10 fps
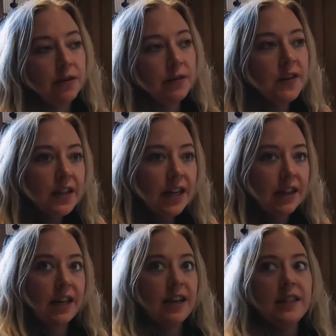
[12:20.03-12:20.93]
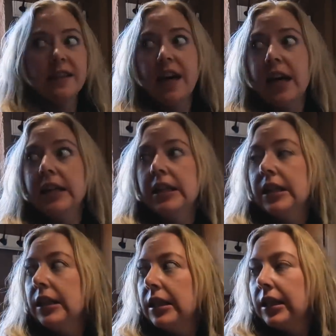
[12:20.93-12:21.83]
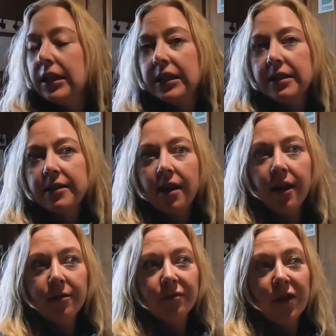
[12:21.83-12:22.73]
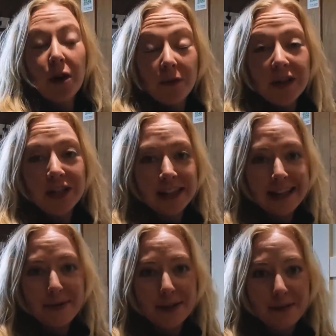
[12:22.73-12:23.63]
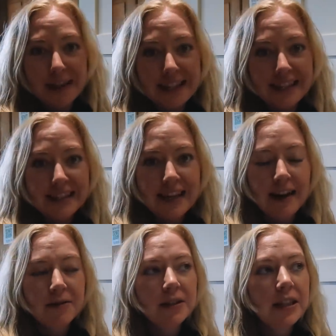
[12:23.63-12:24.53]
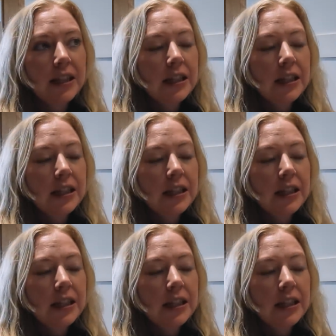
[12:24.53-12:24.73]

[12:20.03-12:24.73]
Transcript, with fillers: And the reason I think I did that is um, originally, which makes sense now,